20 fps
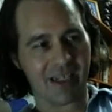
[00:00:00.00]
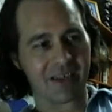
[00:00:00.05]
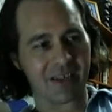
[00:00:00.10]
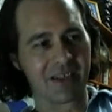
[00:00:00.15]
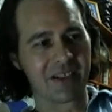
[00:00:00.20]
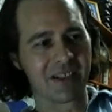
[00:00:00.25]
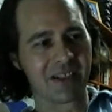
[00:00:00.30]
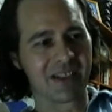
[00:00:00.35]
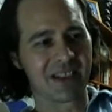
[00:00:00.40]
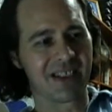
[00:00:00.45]

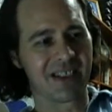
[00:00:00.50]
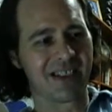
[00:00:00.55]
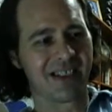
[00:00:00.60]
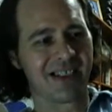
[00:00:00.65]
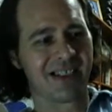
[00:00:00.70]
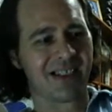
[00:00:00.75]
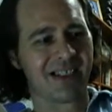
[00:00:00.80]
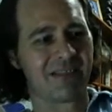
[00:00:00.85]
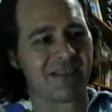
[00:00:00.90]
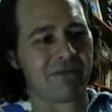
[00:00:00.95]
This is
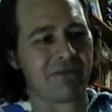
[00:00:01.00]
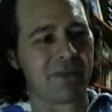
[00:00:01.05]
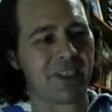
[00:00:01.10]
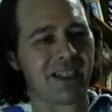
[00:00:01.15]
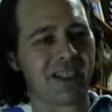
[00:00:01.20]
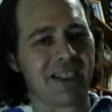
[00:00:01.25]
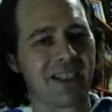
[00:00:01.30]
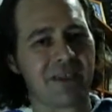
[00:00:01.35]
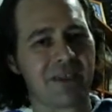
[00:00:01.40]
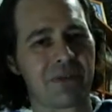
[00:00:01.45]

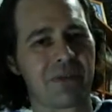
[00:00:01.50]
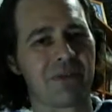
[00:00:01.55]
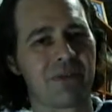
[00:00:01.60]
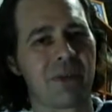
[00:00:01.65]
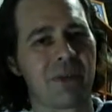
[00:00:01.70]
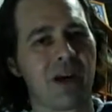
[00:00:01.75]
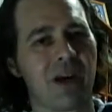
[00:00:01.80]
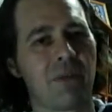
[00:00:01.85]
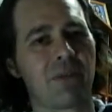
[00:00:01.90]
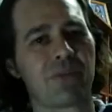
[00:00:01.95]
really a sort of
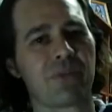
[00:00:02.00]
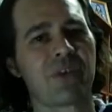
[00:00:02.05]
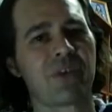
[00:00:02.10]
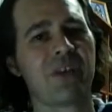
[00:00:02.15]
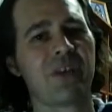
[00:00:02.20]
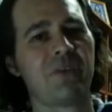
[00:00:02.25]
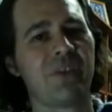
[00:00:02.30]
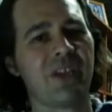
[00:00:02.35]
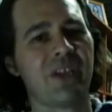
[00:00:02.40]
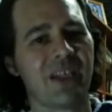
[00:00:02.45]

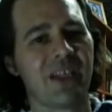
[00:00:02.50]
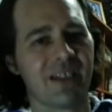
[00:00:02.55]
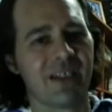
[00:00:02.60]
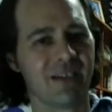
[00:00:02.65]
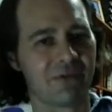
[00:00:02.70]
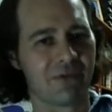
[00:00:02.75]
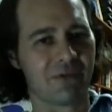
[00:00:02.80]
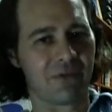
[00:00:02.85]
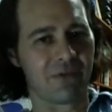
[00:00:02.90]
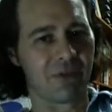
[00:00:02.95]

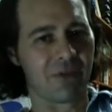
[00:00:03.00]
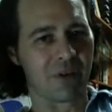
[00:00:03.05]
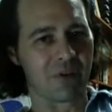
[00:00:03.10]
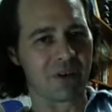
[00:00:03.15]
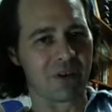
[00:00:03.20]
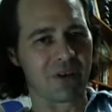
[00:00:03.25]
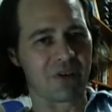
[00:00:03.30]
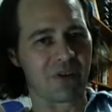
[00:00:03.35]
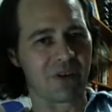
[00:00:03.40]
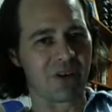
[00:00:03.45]
abbreviated form
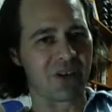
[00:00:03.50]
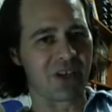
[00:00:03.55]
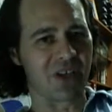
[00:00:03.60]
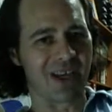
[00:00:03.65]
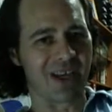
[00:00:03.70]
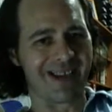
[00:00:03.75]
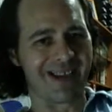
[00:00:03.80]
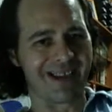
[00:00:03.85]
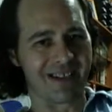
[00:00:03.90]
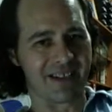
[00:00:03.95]
as far as
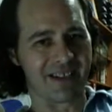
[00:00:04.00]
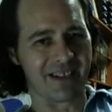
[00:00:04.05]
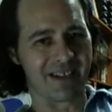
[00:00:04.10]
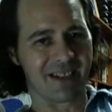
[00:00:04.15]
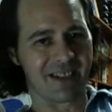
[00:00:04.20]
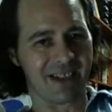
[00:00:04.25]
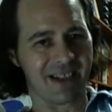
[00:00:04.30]
I can see.